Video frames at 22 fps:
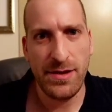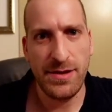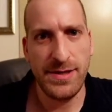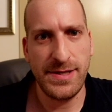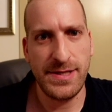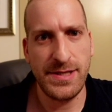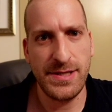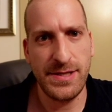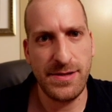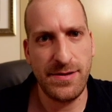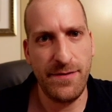
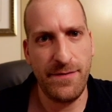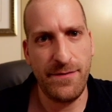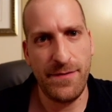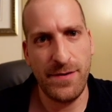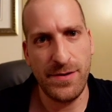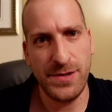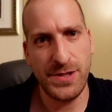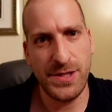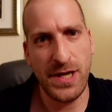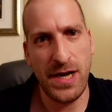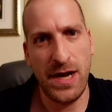this is the
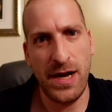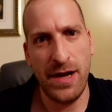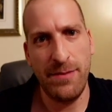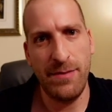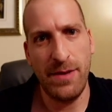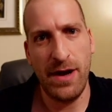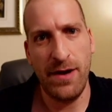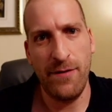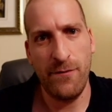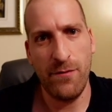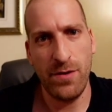first
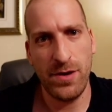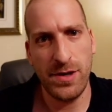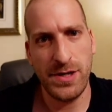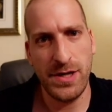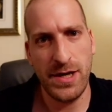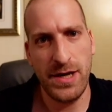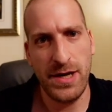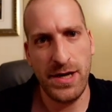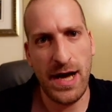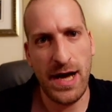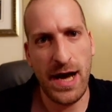time I've
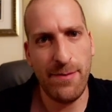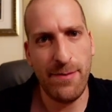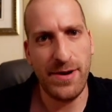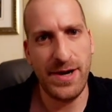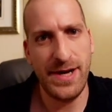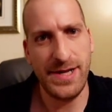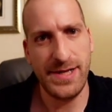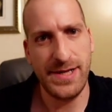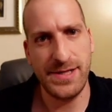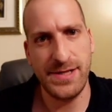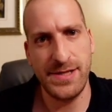worked on an
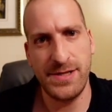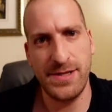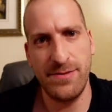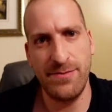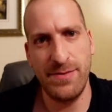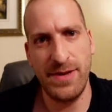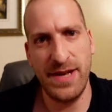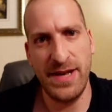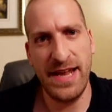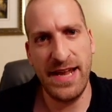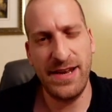operating
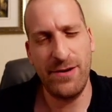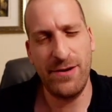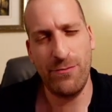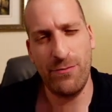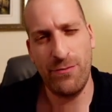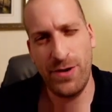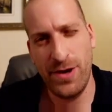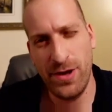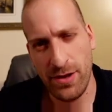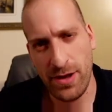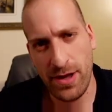system in any
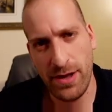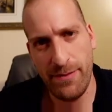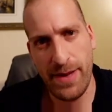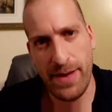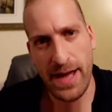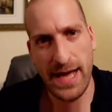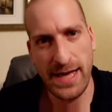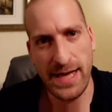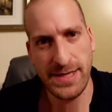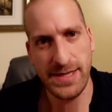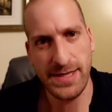real
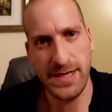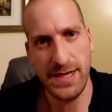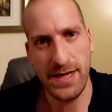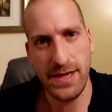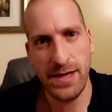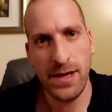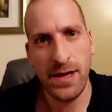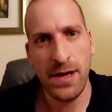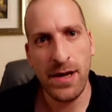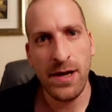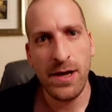
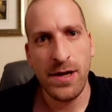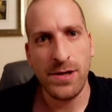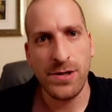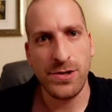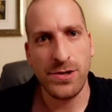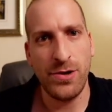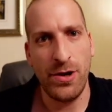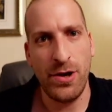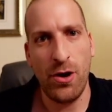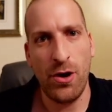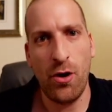capacity.
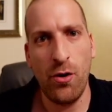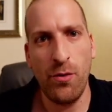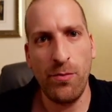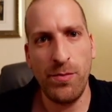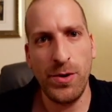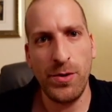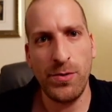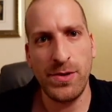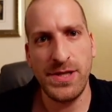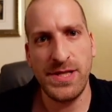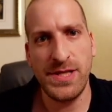So I
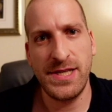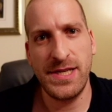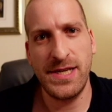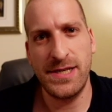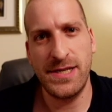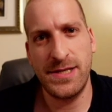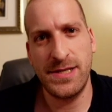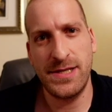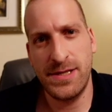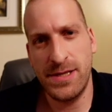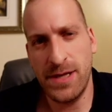hope you can
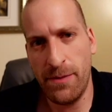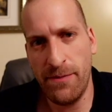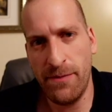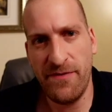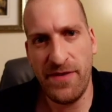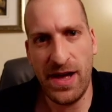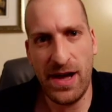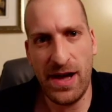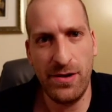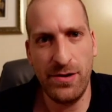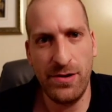see
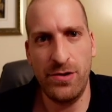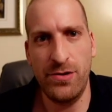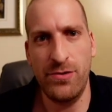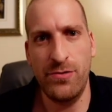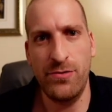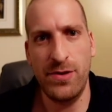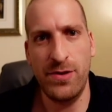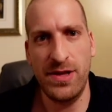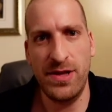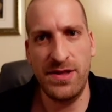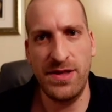some
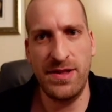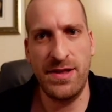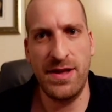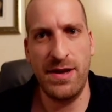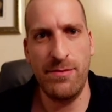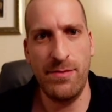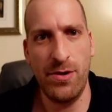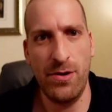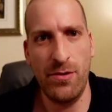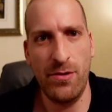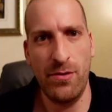value in the
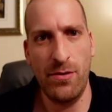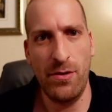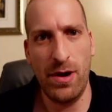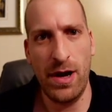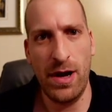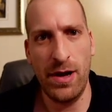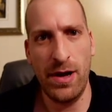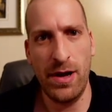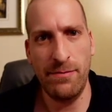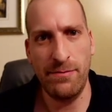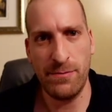demo
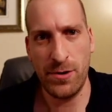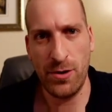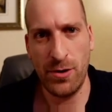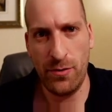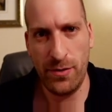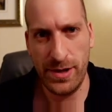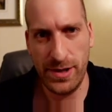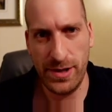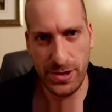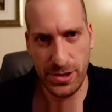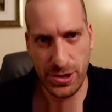I'm
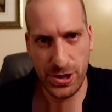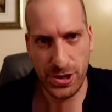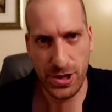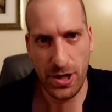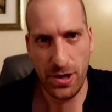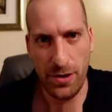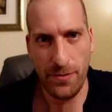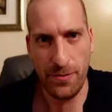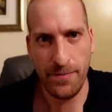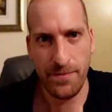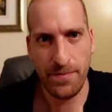going to
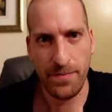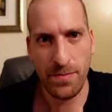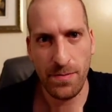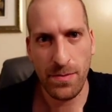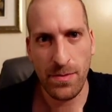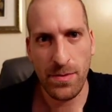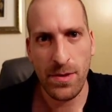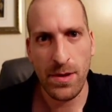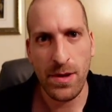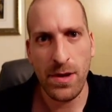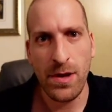show.
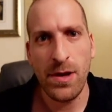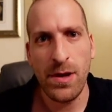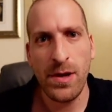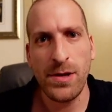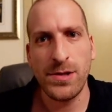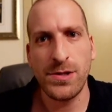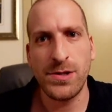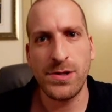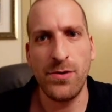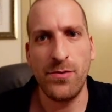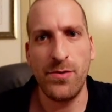
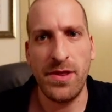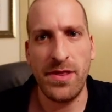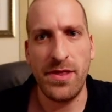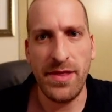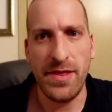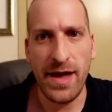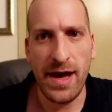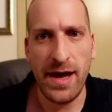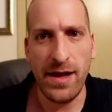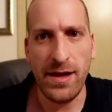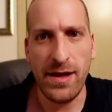So
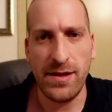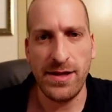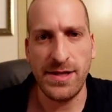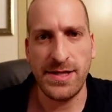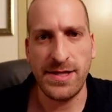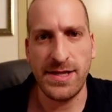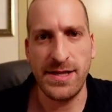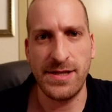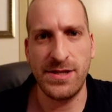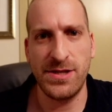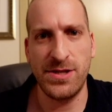with that,
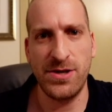let's get